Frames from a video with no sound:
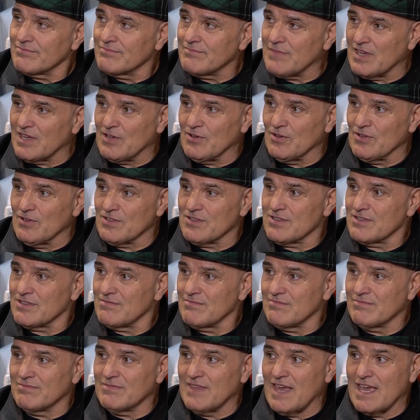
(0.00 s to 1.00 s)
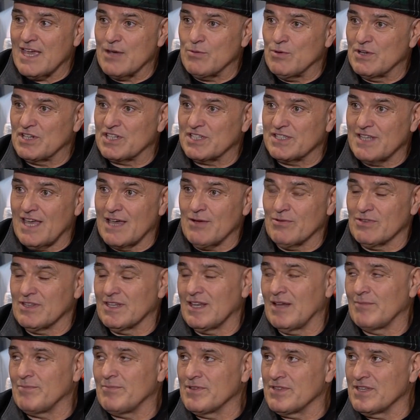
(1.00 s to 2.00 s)
Because mm. they wish they was
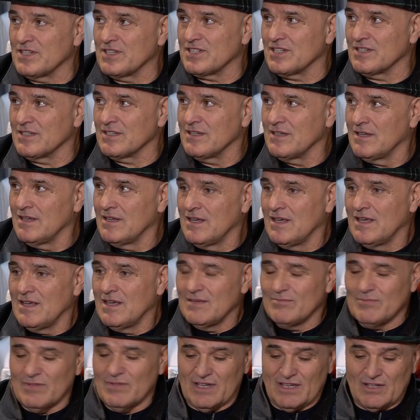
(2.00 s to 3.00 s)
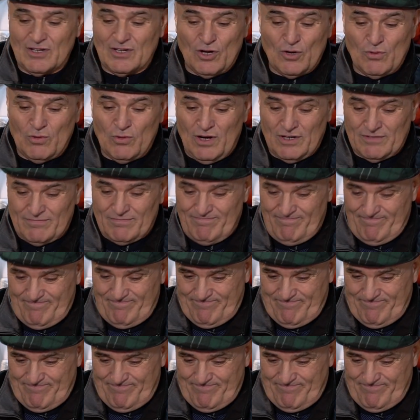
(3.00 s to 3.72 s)
in that position. But you know what?